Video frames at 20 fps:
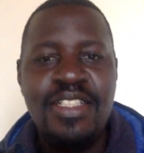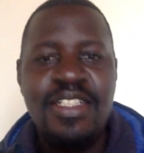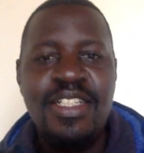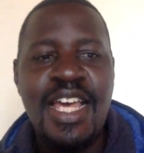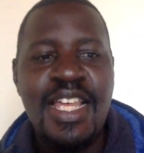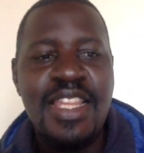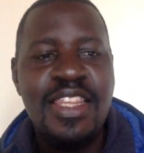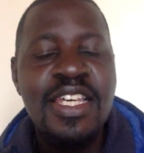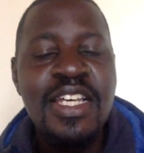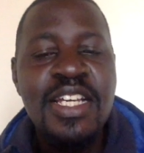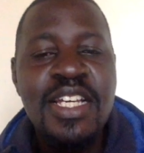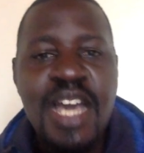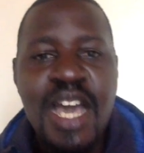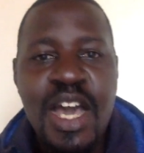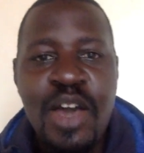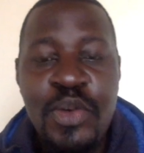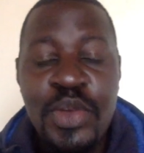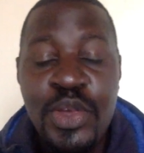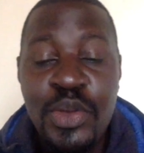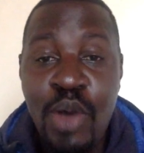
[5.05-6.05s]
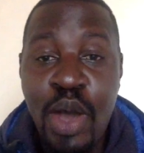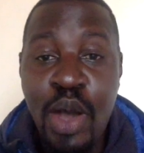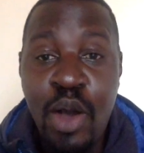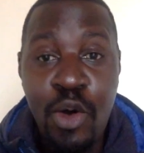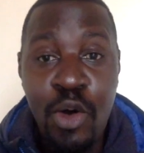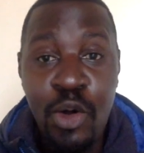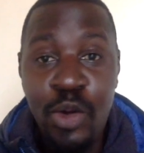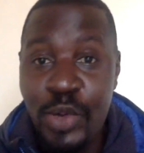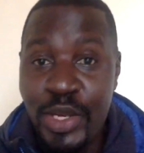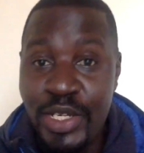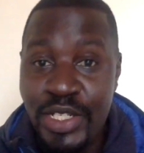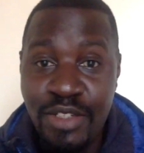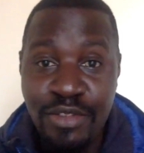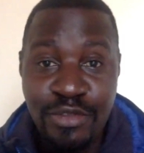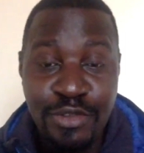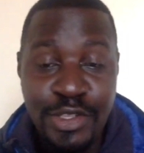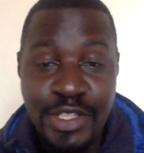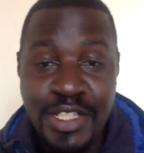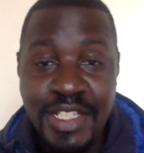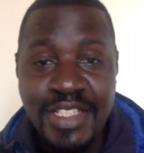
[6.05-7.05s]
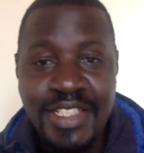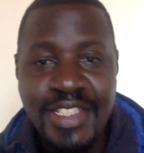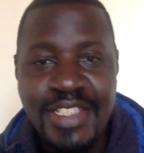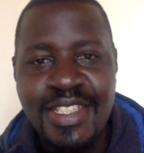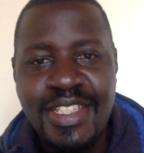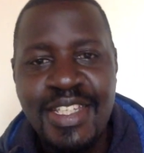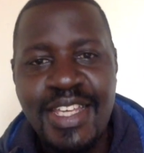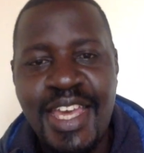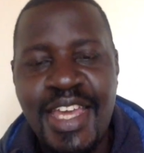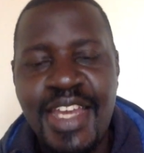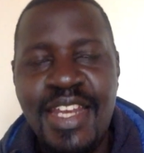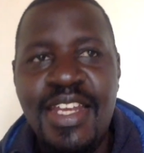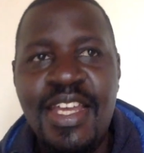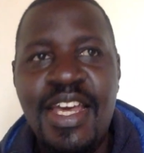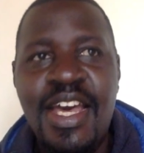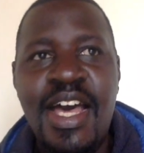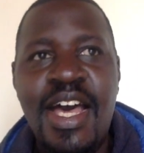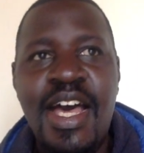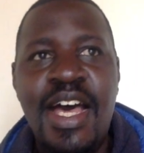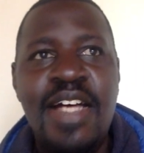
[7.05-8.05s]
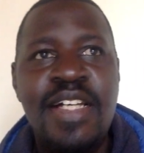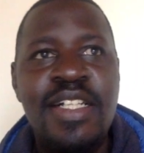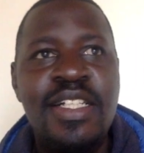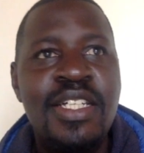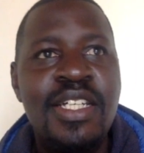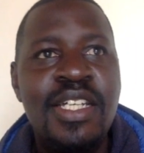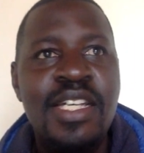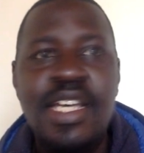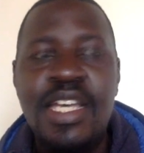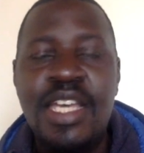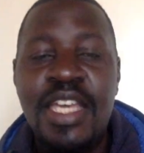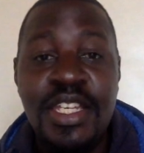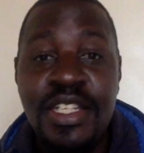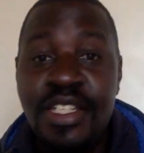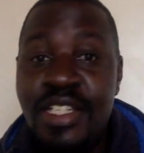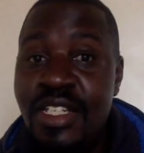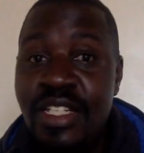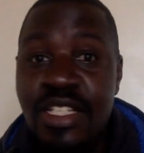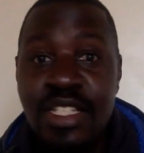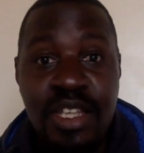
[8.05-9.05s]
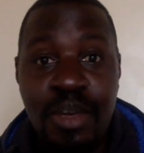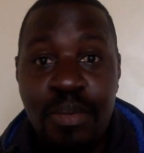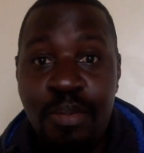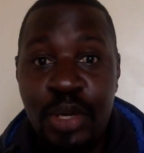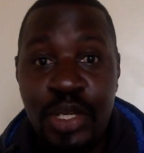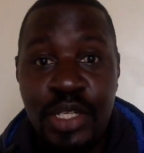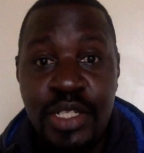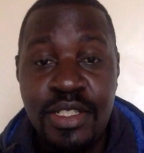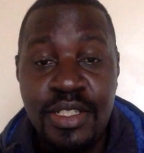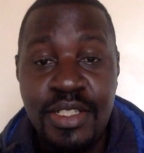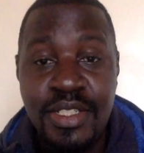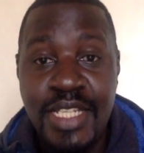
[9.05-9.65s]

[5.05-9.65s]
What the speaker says: I think we were all waiting for this, and it didn't disappoint.